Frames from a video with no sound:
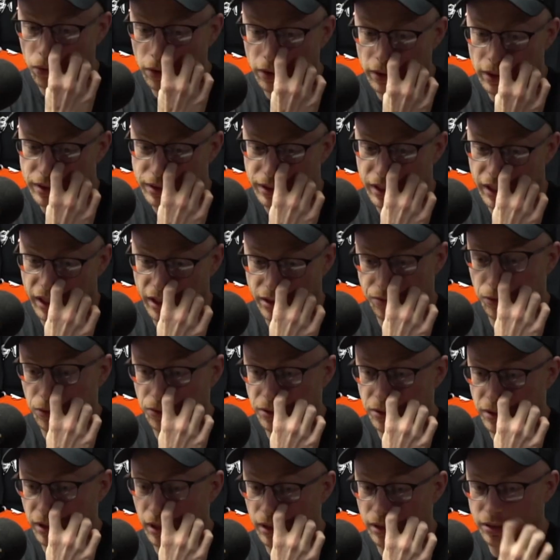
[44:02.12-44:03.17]
these last few
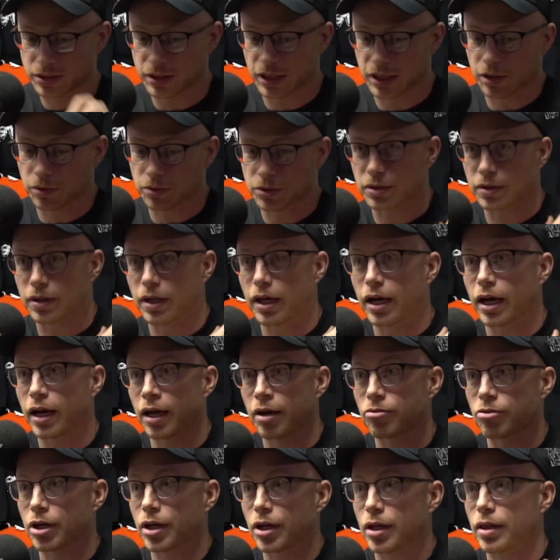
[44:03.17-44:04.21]
songs, that was a lot of
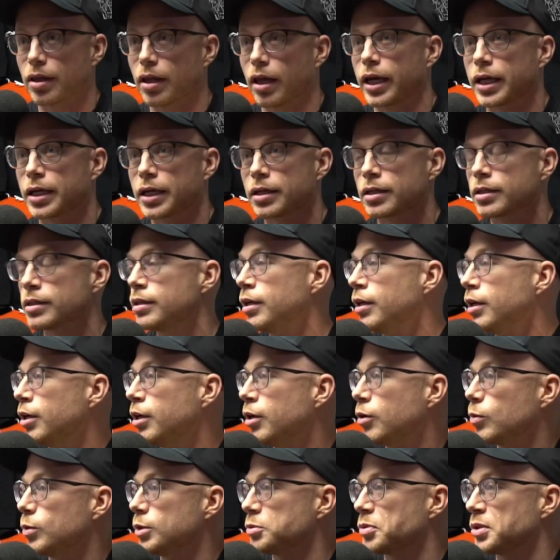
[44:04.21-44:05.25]
it. Like,
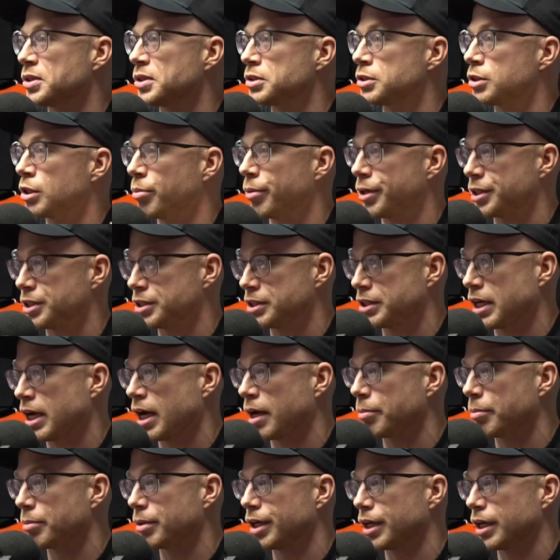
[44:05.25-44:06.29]
we spent so much time
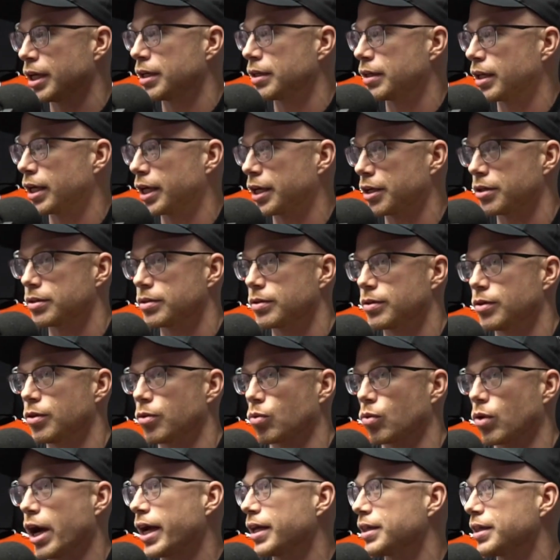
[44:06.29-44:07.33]
getting like the
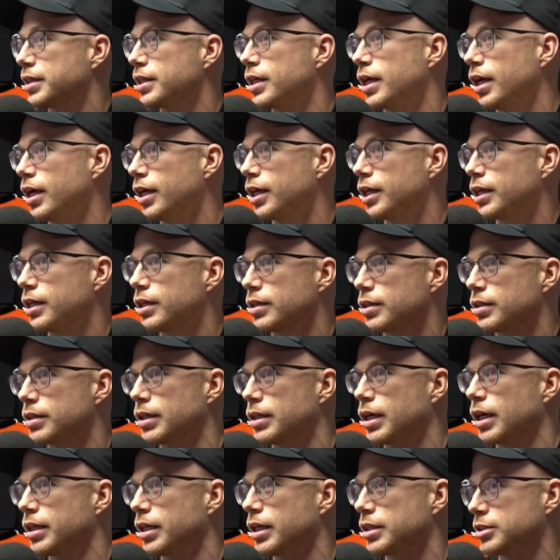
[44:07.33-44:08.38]
right take,
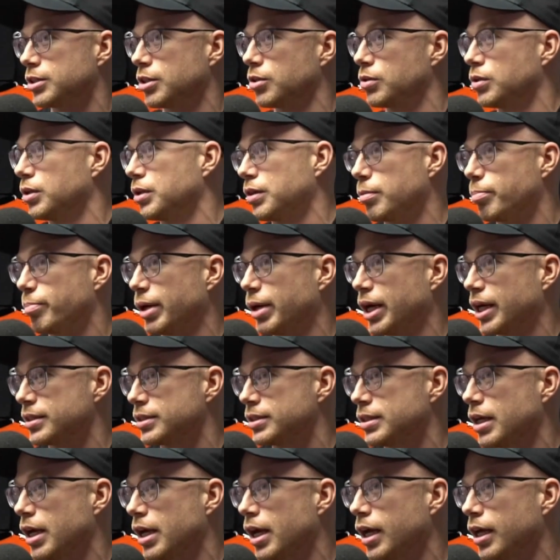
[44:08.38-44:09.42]
not necessarily the best
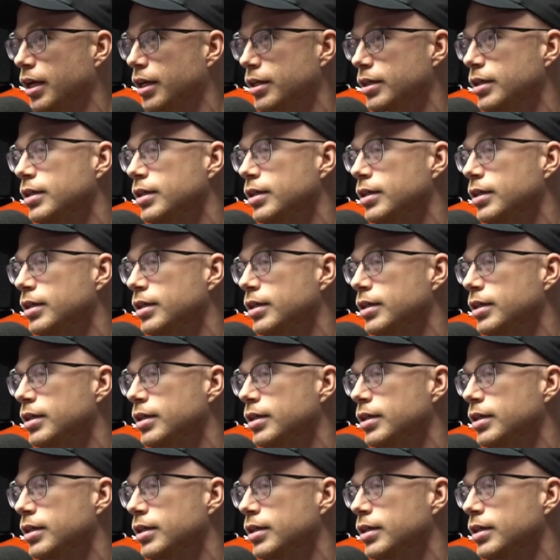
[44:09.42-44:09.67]
take.